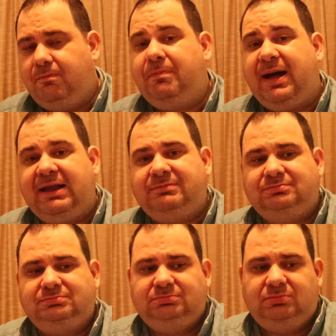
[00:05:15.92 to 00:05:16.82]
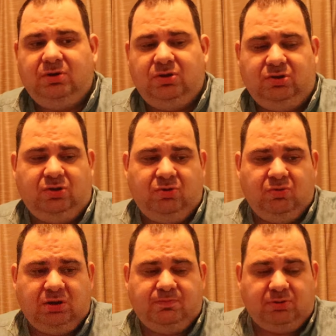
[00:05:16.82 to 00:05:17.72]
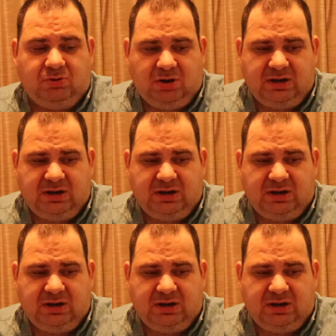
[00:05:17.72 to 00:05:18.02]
but you were put